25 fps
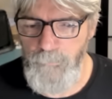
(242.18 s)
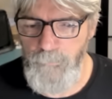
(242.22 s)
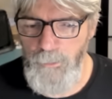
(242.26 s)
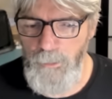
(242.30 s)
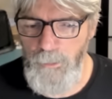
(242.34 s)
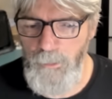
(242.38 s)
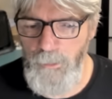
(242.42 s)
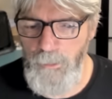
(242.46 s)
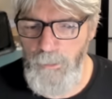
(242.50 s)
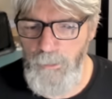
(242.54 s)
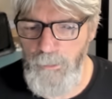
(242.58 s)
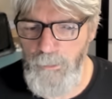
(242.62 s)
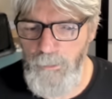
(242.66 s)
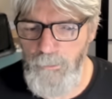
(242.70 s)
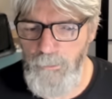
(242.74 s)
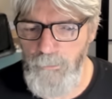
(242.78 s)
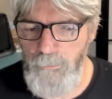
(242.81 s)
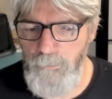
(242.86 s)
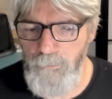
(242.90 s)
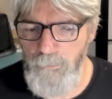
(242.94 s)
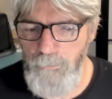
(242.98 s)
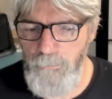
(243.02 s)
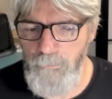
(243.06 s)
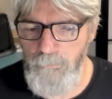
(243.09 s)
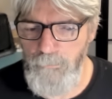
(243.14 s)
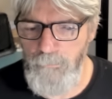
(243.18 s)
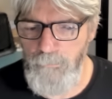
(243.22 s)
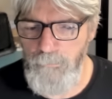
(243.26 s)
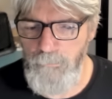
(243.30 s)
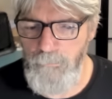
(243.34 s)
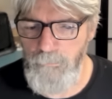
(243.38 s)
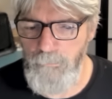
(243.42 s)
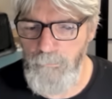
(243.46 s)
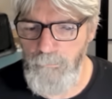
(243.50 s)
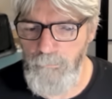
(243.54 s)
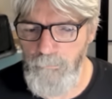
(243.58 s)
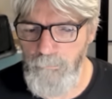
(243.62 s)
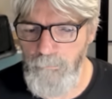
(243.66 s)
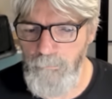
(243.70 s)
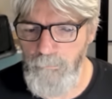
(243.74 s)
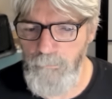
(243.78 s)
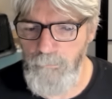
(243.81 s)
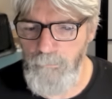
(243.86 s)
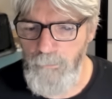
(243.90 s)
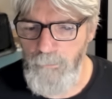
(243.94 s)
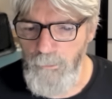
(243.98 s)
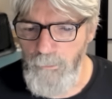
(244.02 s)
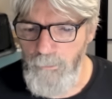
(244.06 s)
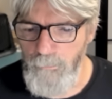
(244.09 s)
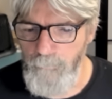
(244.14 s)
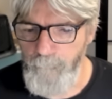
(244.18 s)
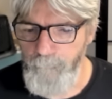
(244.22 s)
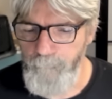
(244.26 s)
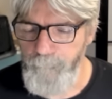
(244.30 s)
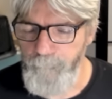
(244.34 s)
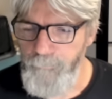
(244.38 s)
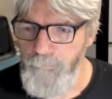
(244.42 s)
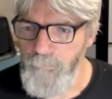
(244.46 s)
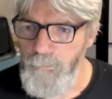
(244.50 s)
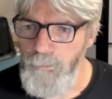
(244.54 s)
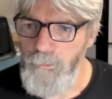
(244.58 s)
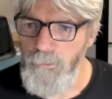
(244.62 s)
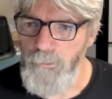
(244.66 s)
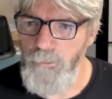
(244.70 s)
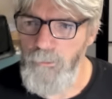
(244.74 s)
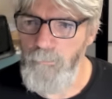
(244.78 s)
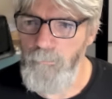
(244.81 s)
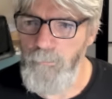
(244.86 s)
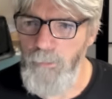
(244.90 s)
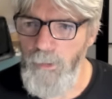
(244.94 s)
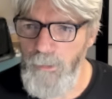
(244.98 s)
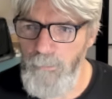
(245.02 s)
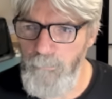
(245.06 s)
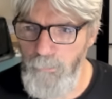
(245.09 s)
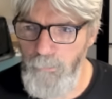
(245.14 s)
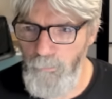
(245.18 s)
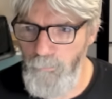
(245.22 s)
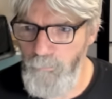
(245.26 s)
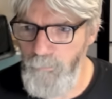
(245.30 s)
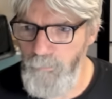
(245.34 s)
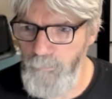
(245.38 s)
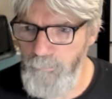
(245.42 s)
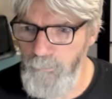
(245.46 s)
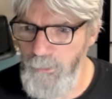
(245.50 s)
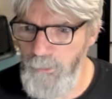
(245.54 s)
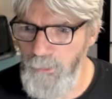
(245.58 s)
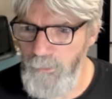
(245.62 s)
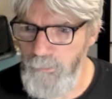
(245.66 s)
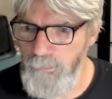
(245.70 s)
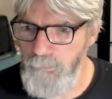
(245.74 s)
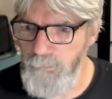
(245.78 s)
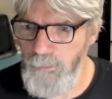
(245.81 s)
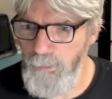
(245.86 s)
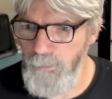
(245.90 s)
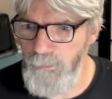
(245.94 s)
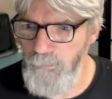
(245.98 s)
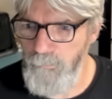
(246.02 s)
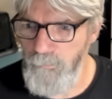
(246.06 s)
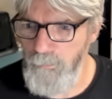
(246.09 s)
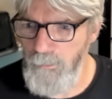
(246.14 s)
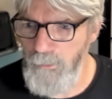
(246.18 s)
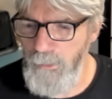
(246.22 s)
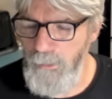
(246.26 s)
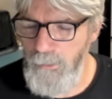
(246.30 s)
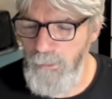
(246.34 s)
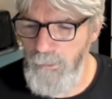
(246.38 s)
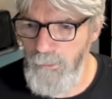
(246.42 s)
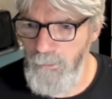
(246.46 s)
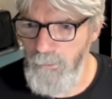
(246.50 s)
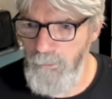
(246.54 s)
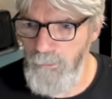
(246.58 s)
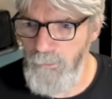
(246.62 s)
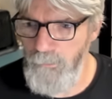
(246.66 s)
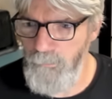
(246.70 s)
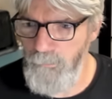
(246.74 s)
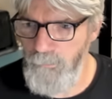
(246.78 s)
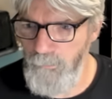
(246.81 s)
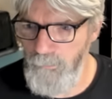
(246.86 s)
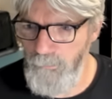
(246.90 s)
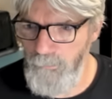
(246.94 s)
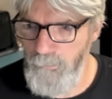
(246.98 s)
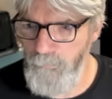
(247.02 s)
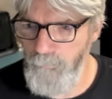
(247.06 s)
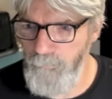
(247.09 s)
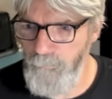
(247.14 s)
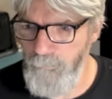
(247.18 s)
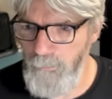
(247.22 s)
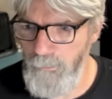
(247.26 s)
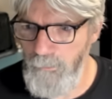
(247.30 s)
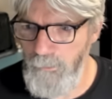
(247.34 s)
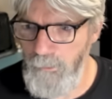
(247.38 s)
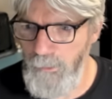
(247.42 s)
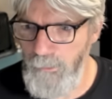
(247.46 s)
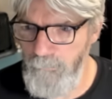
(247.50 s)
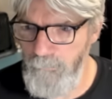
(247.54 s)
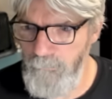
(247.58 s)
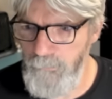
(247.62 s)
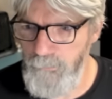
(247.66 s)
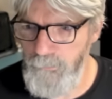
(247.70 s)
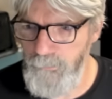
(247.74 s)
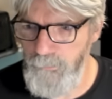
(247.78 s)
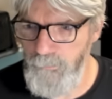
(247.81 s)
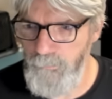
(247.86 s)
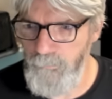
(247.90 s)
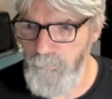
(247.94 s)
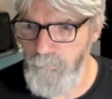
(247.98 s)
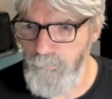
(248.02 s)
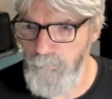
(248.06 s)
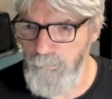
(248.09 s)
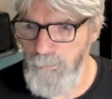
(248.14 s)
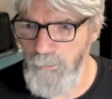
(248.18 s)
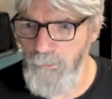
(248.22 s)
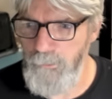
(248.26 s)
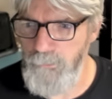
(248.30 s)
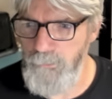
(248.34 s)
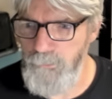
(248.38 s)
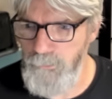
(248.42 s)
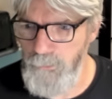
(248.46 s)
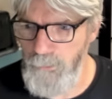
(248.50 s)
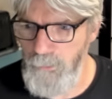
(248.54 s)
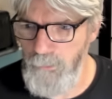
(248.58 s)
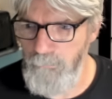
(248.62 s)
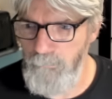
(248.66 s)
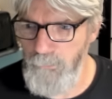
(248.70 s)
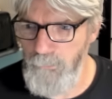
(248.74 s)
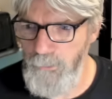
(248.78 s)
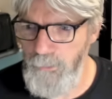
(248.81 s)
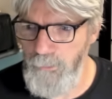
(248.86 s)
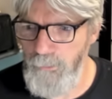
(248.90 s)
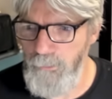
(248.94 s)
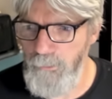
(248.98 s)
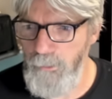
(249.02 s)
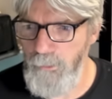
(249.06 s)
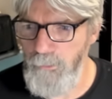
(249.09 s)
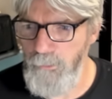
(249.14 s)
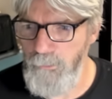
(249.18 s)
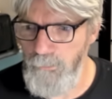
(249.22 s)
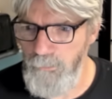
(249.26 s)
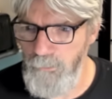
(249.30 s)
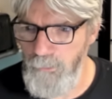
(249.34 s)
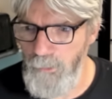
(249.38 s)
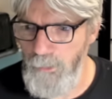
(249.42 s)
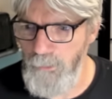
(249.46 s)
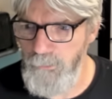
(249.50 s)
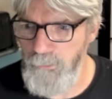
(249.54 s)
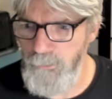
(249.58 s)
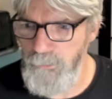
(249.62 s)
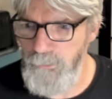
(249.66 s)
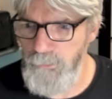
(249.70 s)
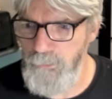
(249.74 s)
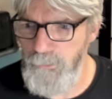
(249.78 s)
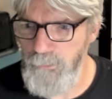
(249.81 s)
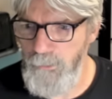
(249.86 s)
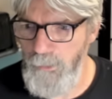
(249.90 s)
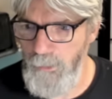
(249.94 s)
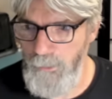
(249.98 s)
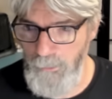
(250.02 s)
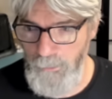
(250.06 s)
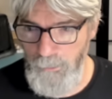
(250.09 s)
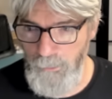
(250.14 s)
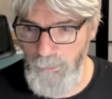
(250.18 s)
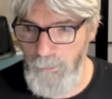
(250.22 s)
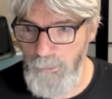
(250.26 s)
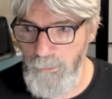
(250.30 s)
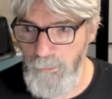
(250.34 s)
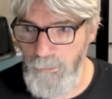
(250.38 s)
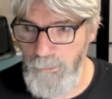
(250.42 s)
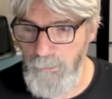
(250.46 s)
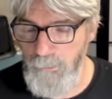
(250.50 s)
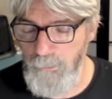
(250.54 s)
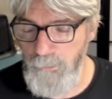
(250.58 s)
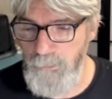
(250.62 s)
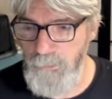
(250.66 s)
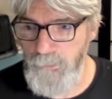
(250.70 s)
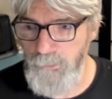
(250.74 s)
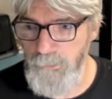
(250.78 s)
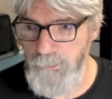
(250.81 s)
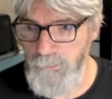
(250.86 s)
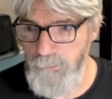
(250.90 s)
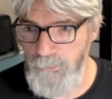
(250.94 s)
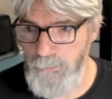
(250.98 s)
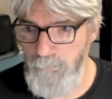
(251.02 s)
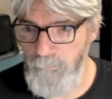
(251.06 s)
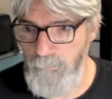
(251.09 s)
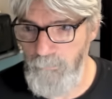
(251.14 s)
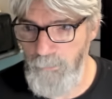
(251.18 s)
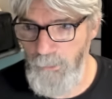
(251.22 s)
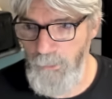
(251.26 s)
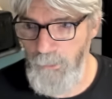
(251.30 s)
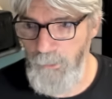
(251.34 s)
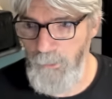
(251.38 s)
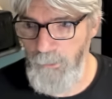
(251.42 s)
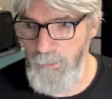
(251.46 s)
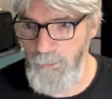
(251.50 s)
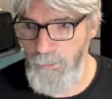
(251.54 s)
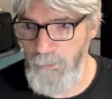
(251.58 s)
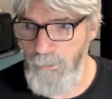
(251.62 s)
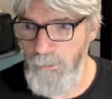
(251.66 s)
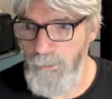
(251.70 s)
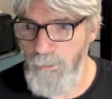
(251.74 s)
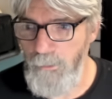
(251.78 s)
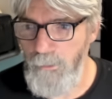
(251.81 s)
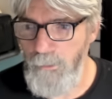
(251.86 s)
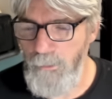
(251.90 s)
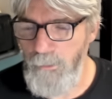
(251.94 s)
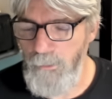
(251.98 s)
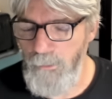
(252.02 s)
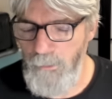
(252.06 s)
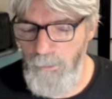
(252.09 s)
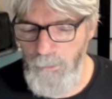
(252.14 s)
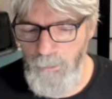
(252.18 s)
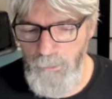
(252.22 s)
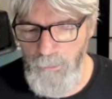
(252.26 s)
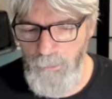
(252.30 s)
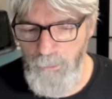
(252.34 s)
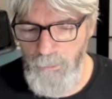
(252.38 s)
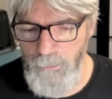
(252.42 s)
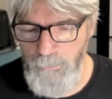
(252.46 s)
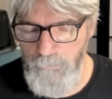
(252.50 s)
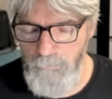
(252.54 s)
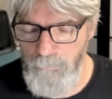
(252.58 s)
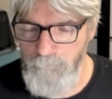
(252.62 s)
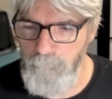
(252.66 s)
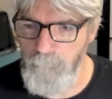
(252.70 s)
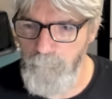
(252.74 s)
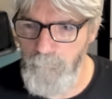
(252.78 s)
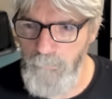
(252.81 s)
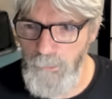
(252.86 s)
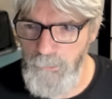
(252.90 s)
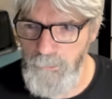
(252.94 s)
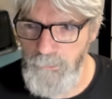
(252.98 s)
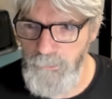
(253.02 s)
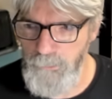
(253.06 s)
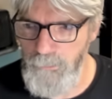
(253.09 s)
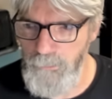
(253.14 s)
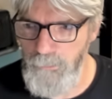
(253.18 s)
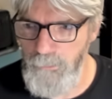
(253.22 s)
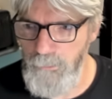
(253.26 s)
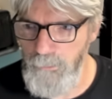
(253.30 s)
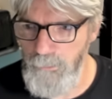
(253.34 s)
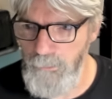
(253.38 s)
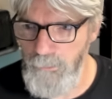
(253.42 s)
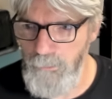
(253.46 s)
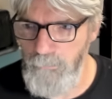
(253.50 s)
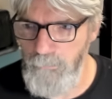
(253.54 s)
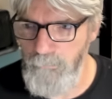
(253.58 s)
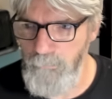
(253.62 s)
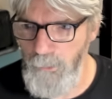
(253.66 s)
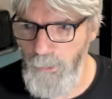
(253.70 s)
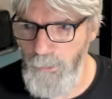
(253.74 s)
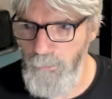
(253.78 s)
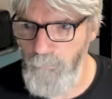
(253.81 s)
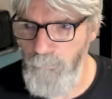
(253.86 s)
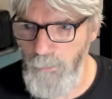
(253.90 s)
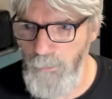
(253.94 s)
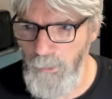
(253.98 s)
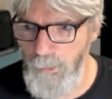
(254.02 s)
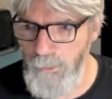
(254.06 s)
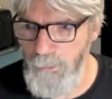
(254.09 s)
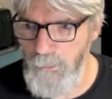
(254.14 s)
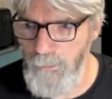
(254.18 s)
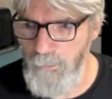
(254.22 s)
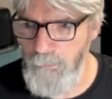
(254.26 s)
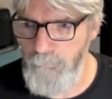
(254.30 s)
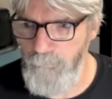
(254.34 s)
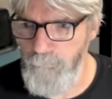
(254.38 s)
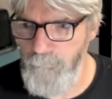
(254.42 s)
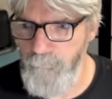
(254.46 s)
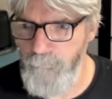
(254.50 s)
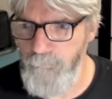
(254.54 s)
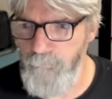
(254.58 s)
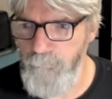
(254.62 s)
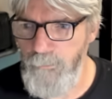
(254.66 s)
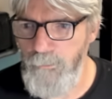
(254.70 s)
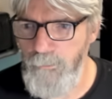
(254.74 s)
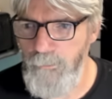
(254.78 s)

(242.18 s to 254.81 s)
And the Bible was being translated into different languages like German and Dutch and English by uh, much earlier by Wycliffe.